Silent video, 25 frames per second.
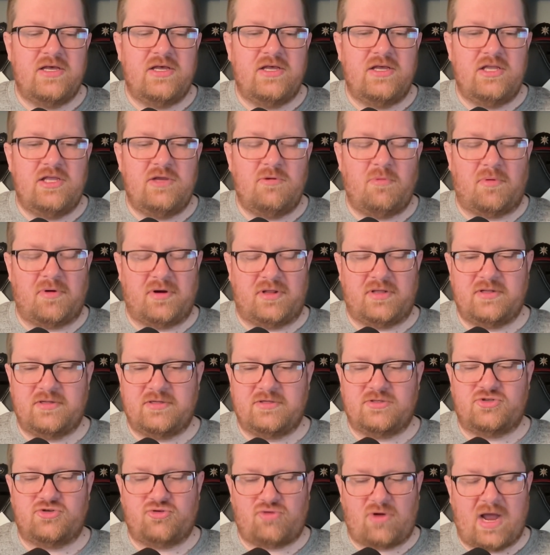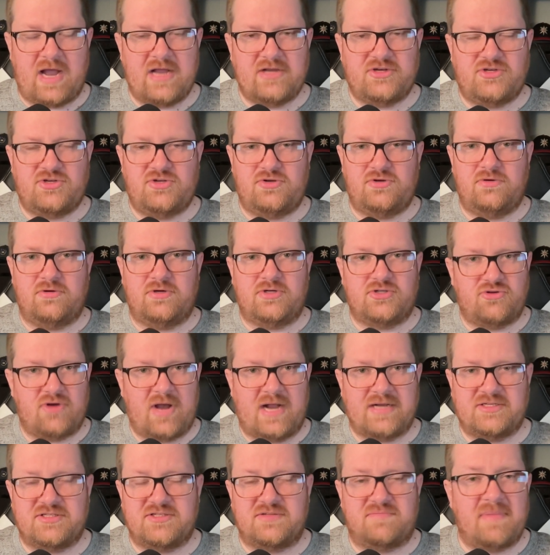you want to try to
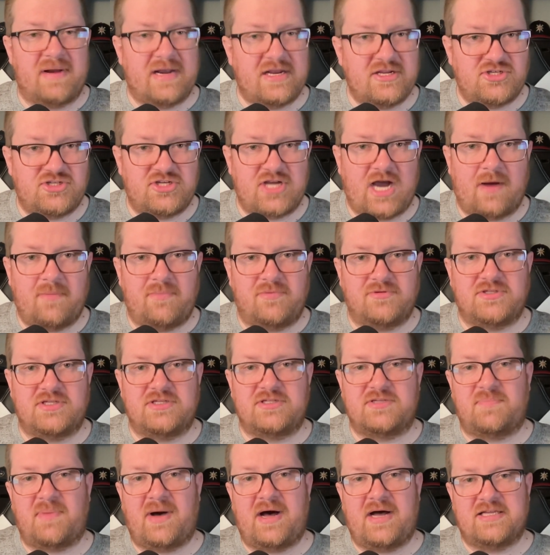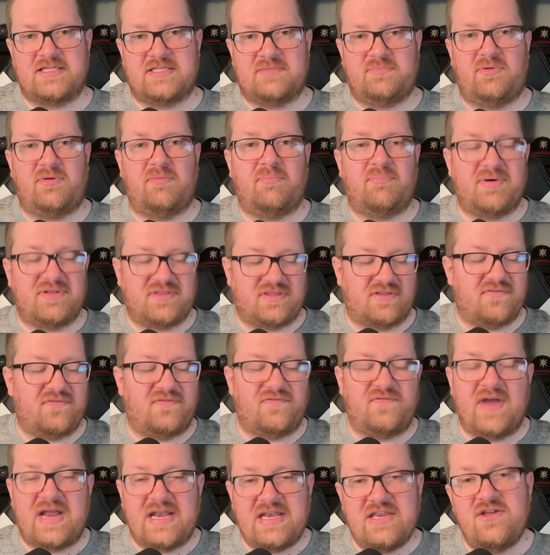attract as many shoppers as possible, but the
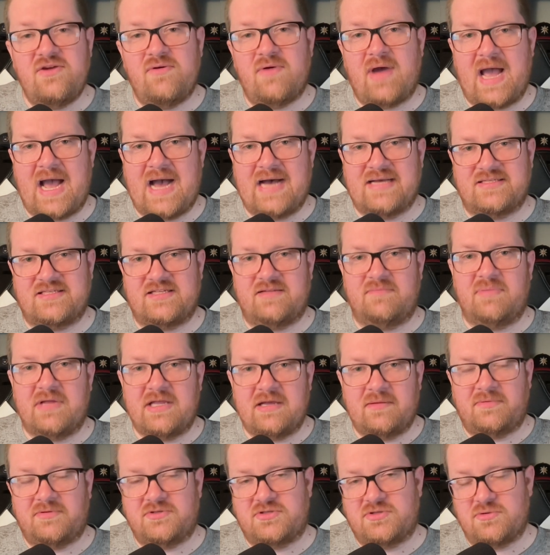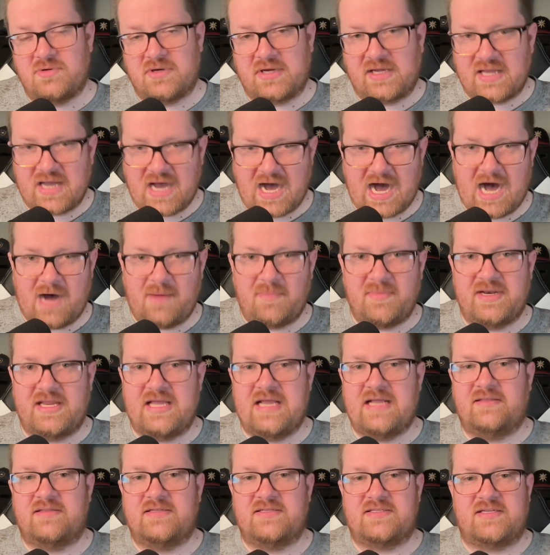venue has to be able to
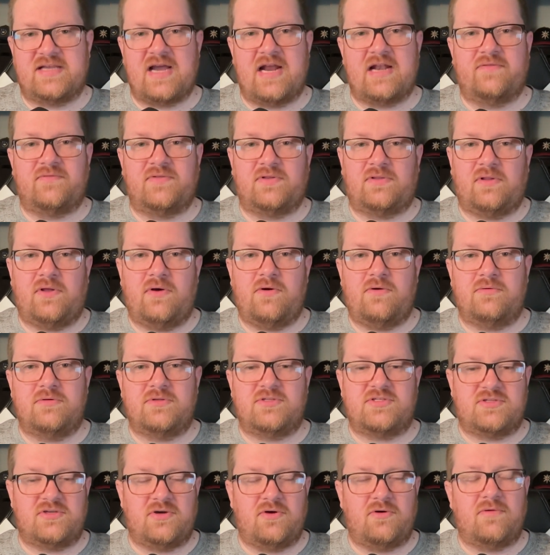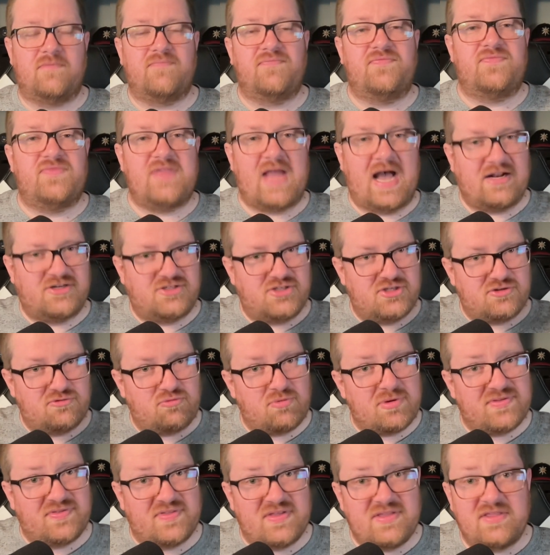accommodate this kind of a load. So not just
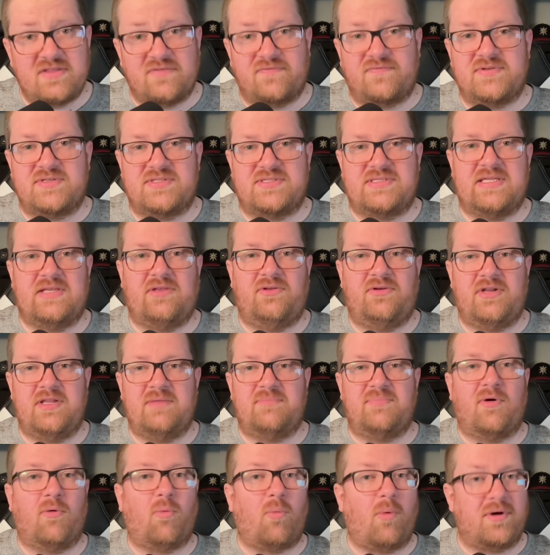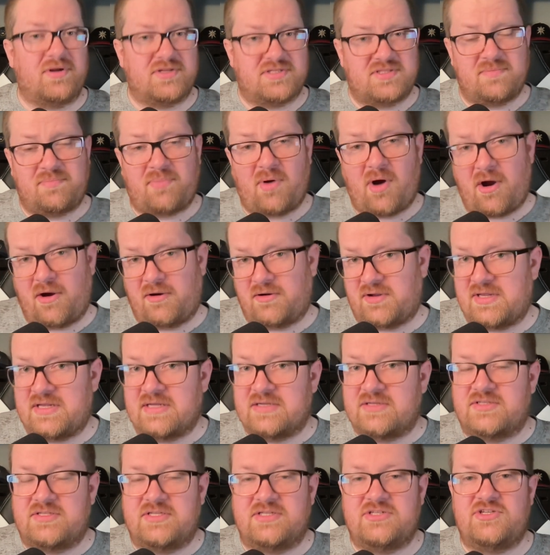within the facility, but what is the parking
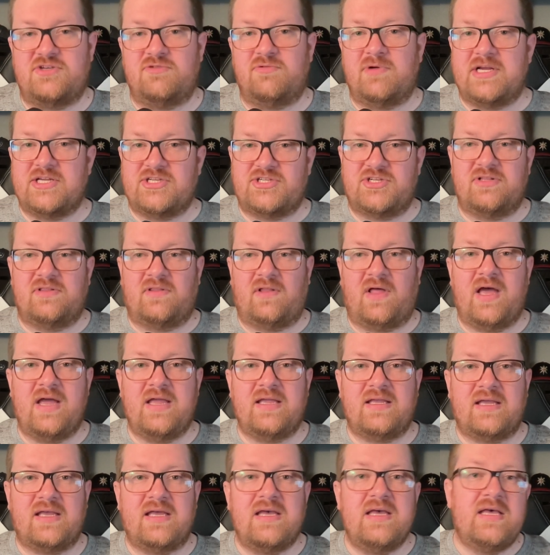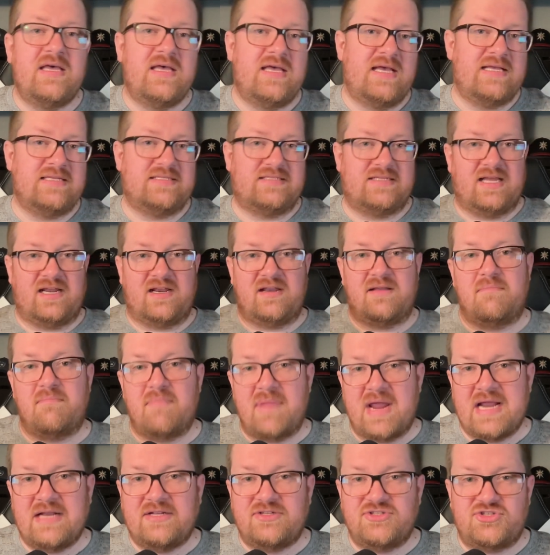situation like? Is it on a
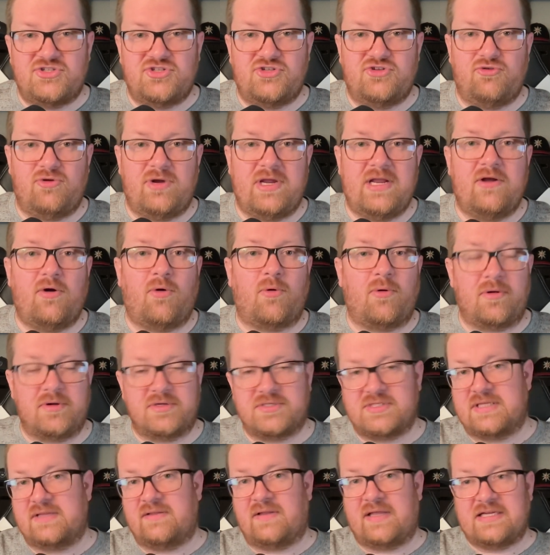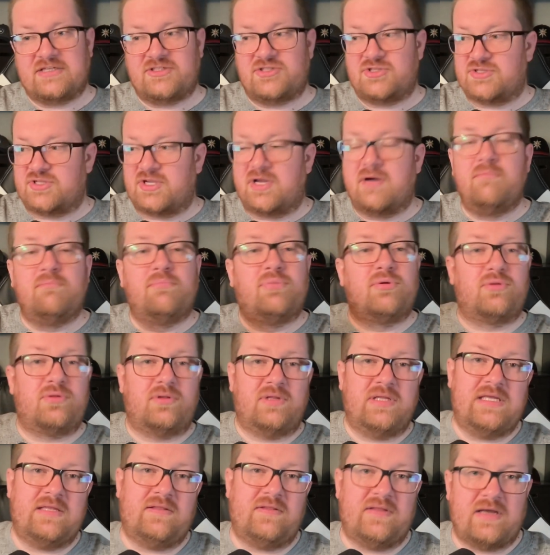main street or is it like just
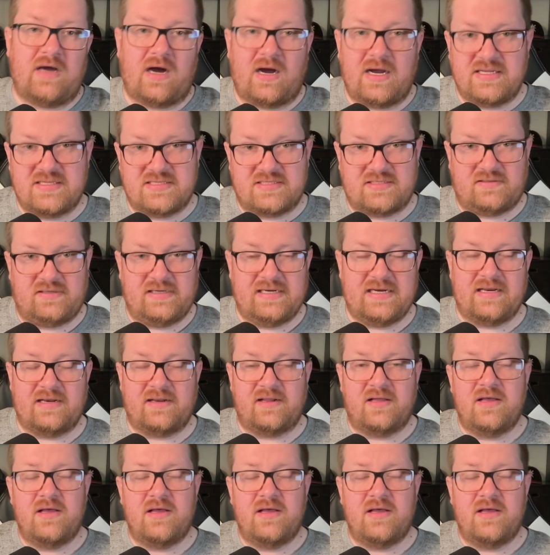completely isolated,